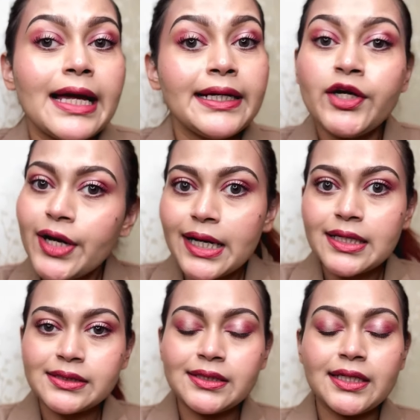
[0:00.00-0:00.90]
I did not
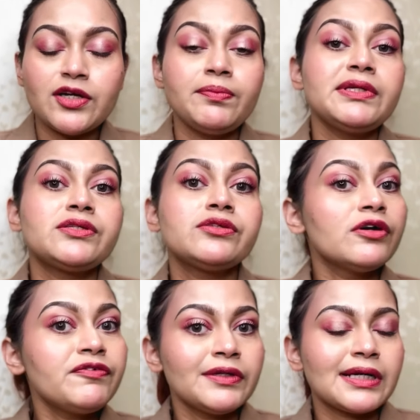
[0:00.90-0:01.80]
understand that it will be
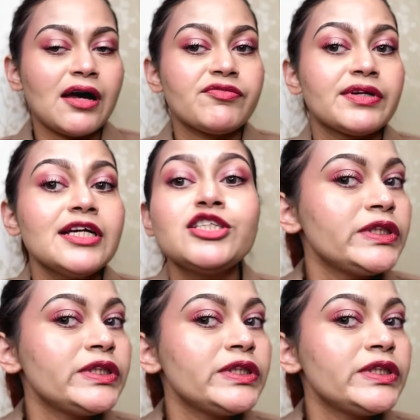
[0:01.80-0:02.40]
so full coverage.